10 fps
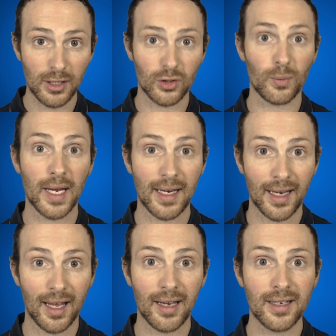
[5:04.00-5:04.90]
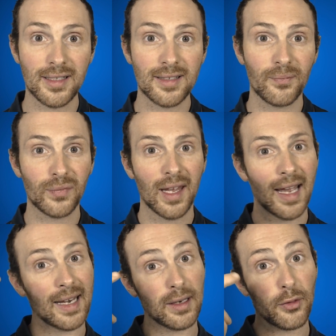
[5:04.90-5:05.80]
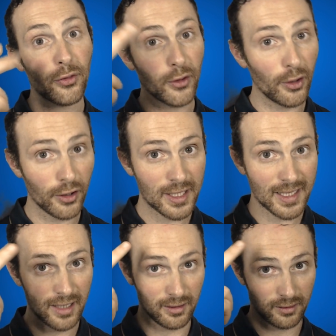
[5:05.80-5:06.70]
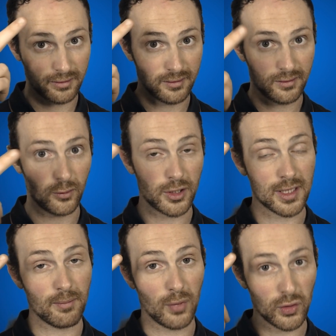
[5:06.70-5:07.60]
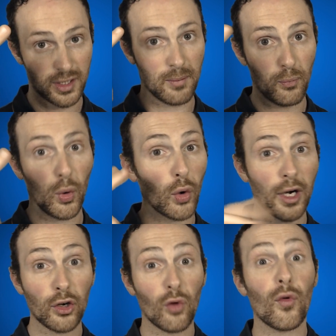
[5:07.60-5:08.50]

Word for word: into paying clients. And then the third skill, which is the most important of